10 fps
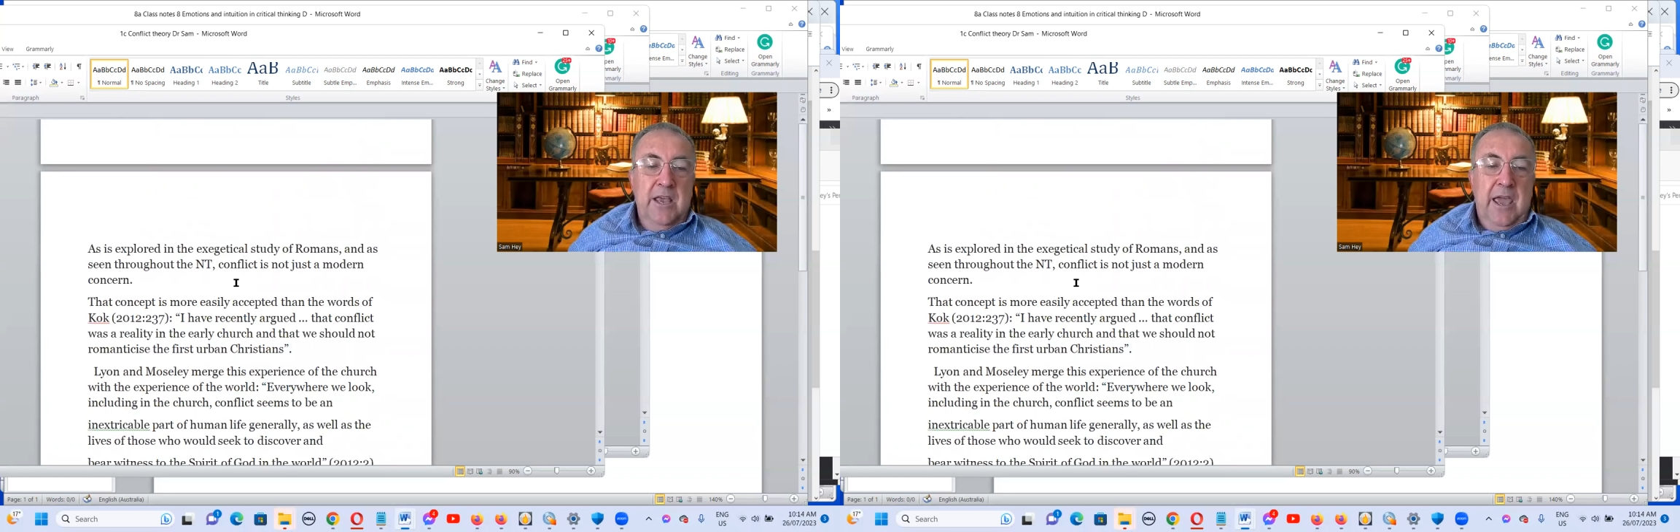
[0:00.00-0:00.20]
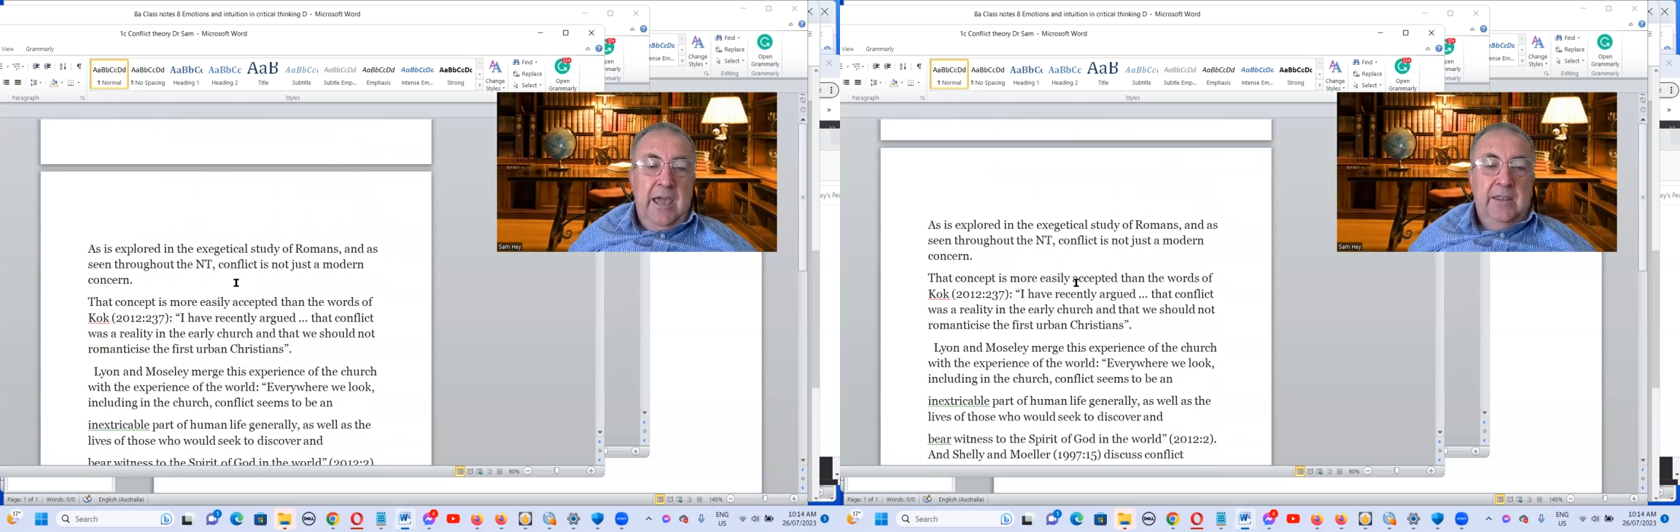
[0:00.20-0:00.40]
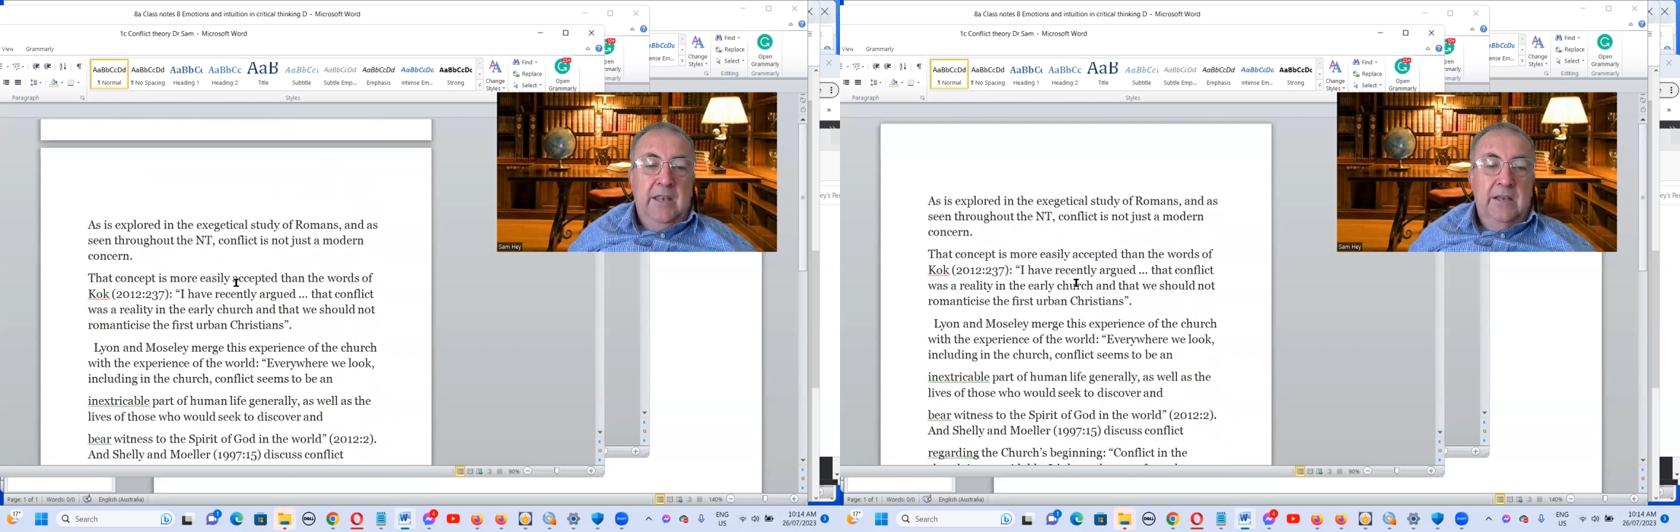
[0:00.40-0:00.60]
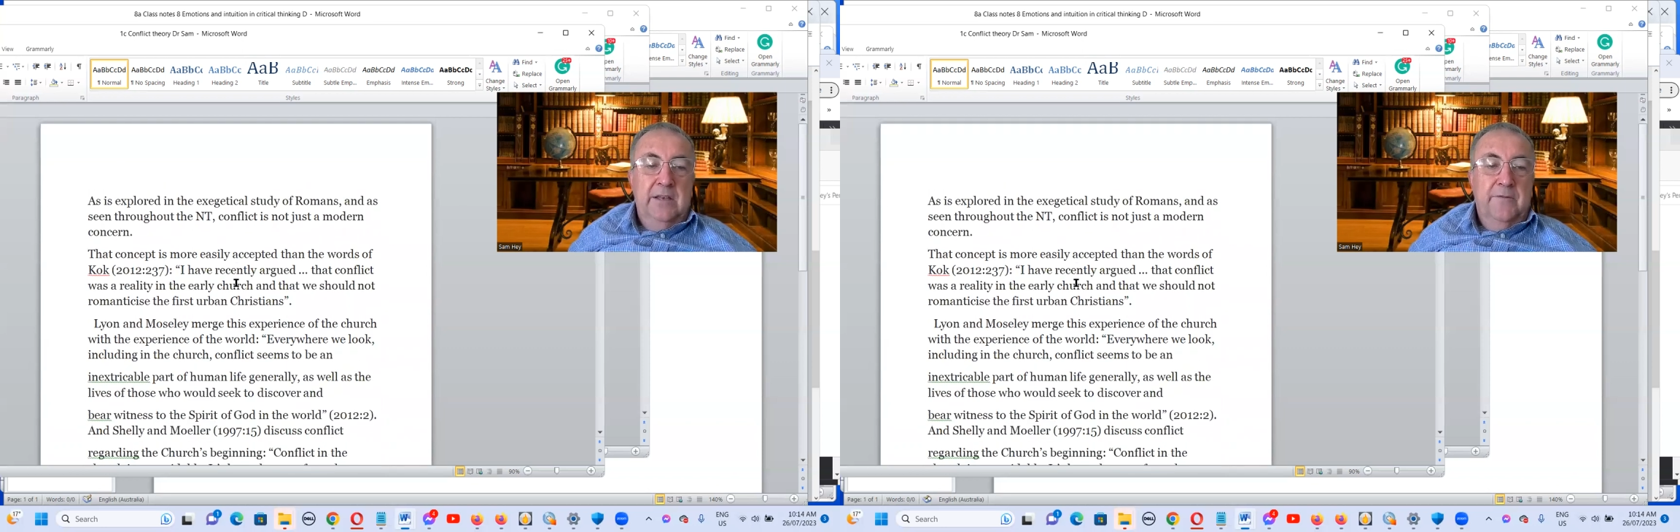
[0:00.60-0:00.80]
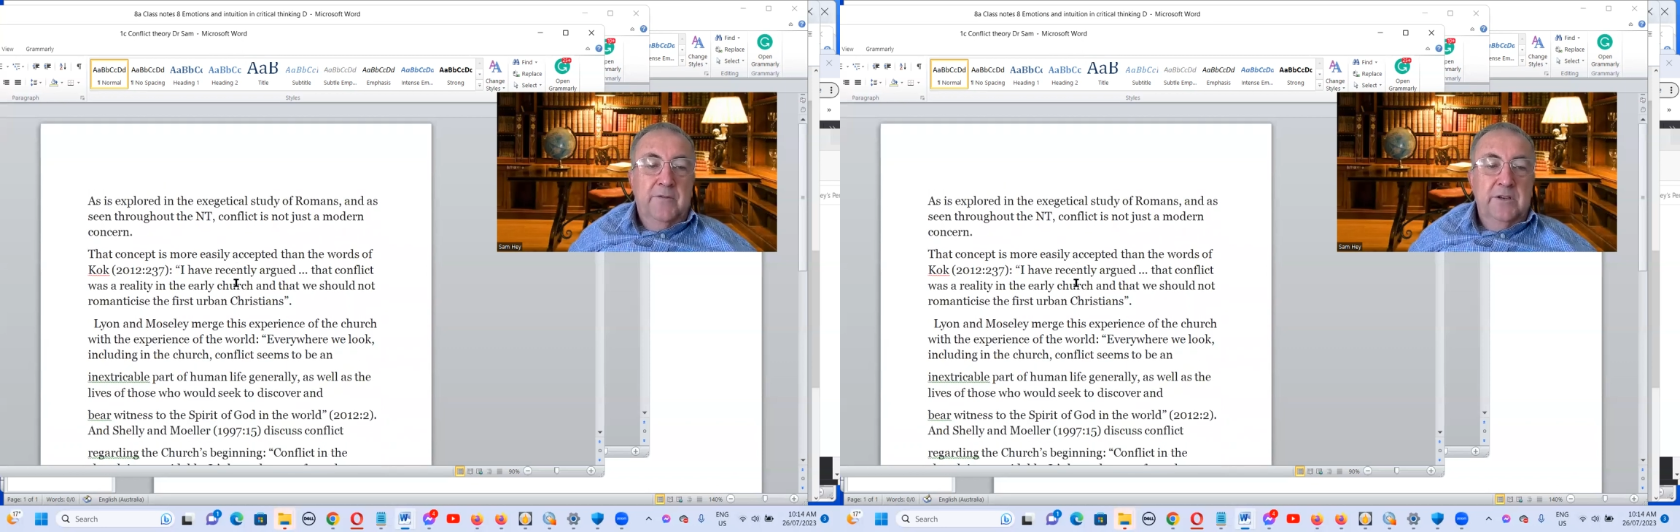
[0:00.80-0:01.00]
and the
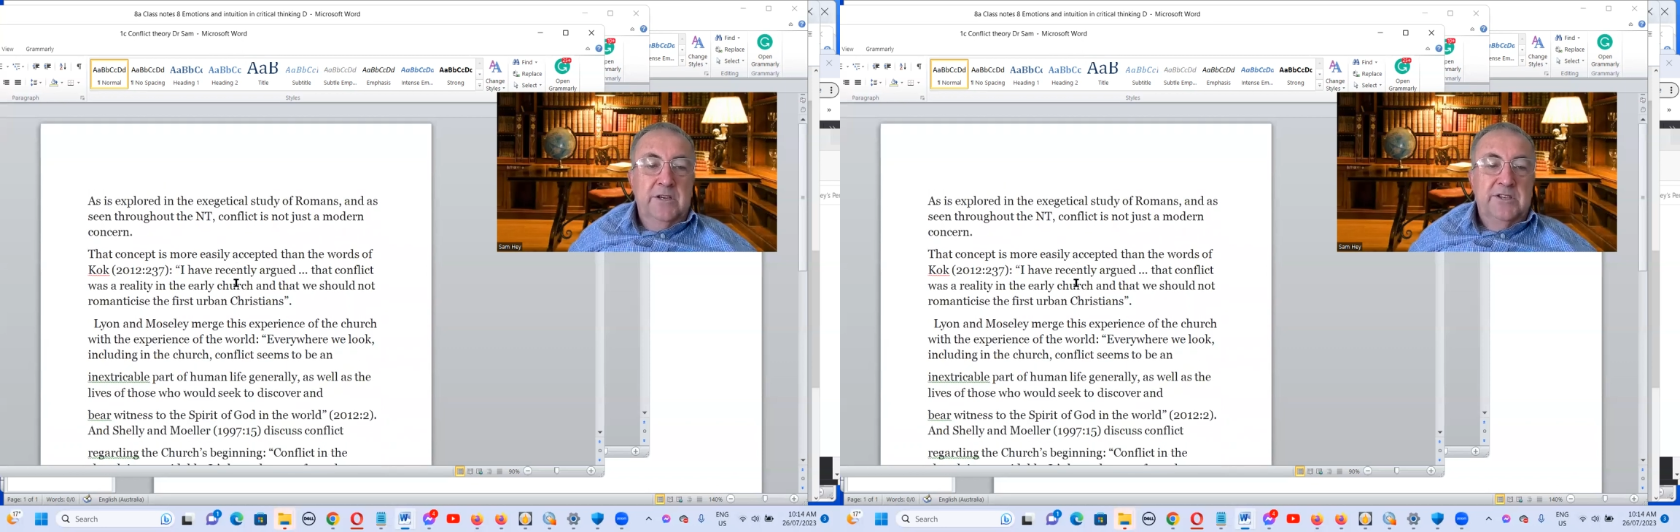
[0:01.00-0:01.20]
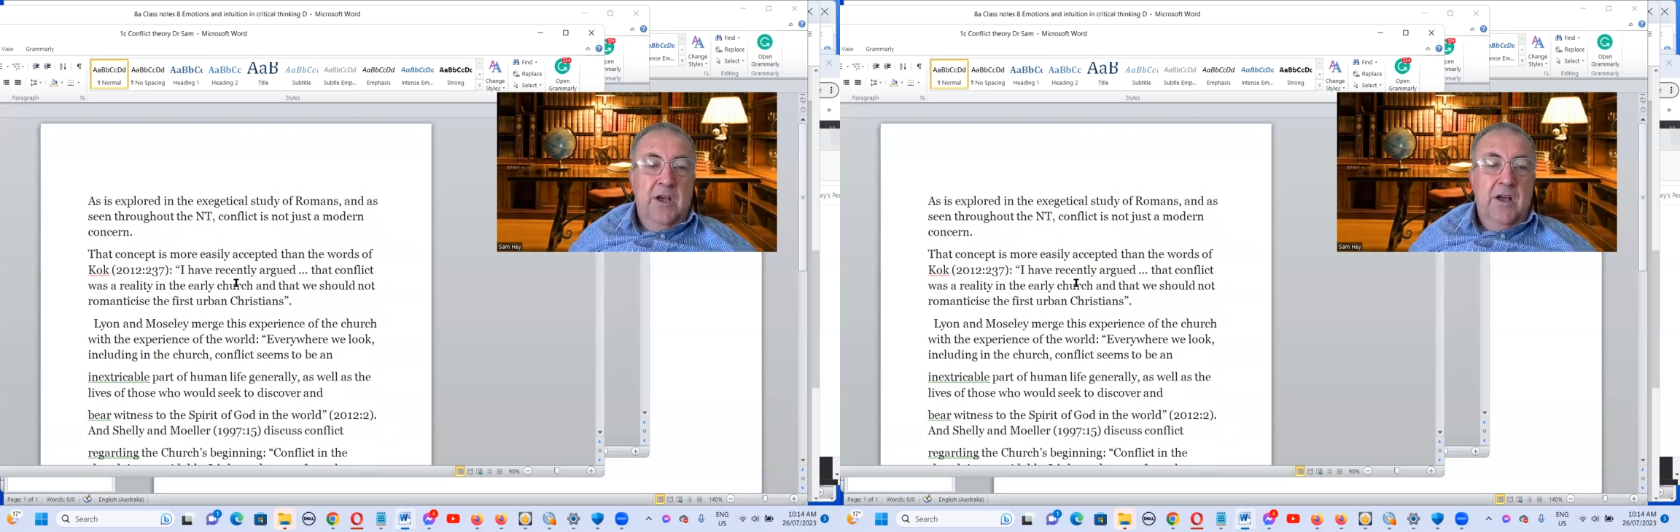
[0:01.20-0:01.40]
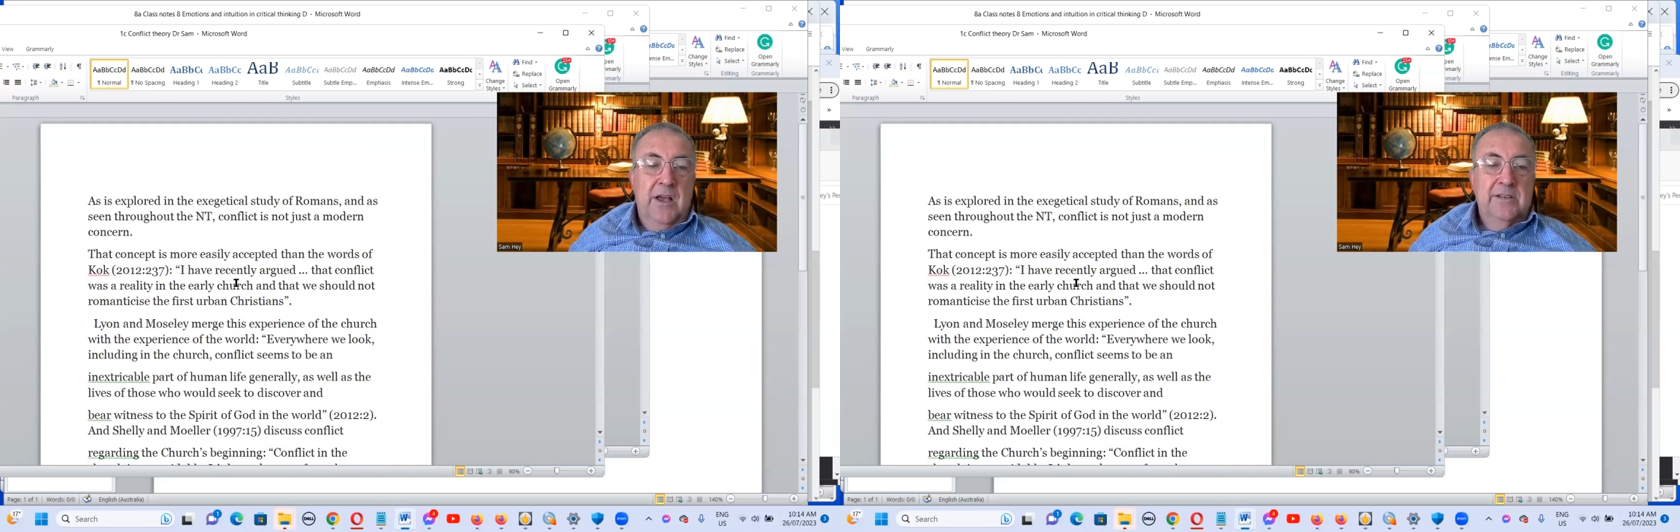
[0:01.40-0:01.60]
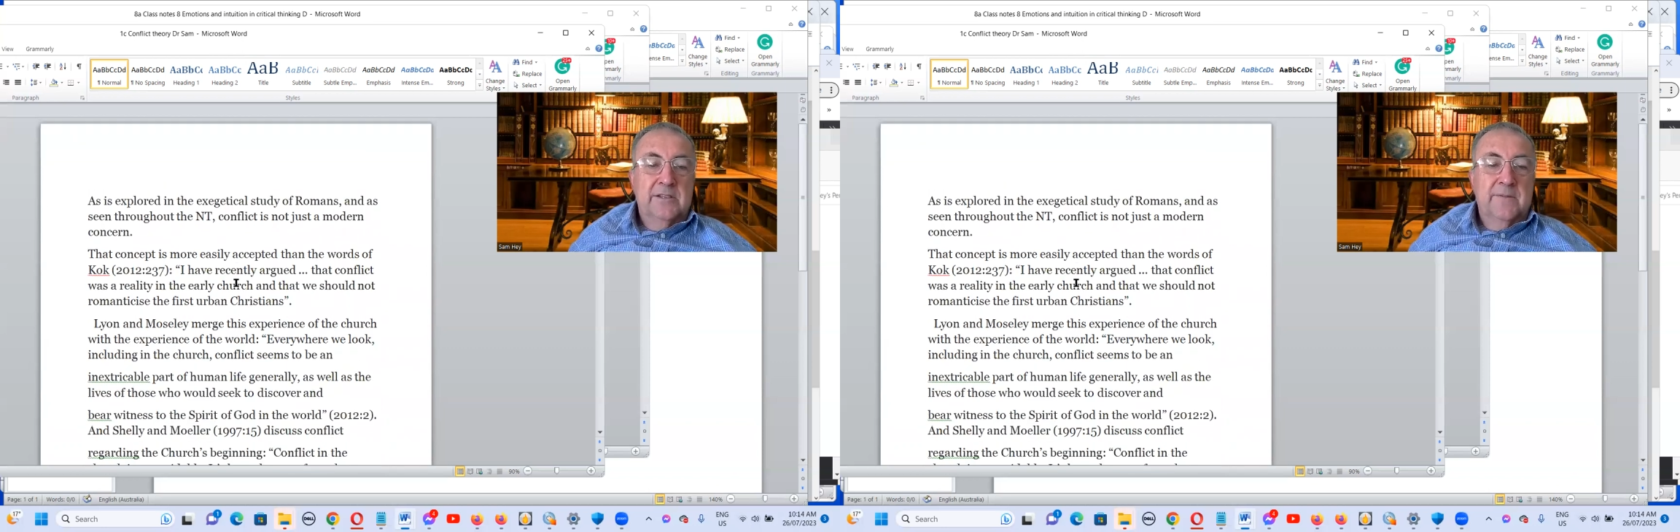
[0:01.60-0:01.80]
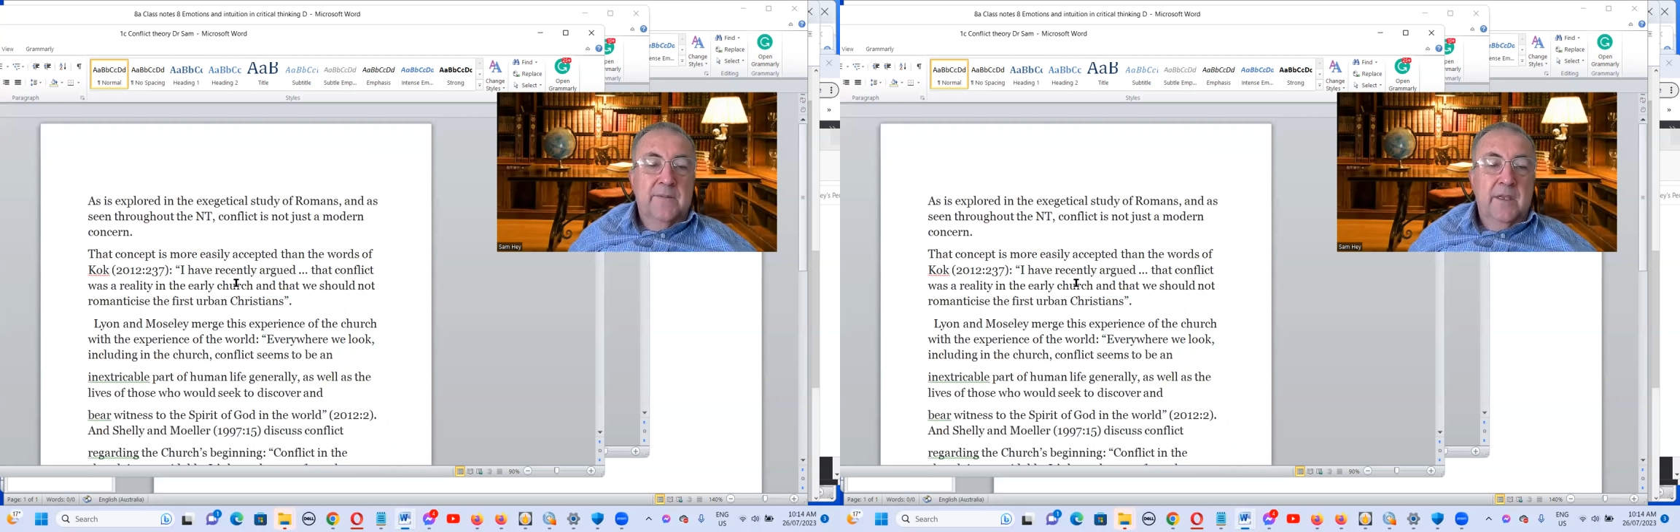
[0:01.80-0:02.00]
different desires.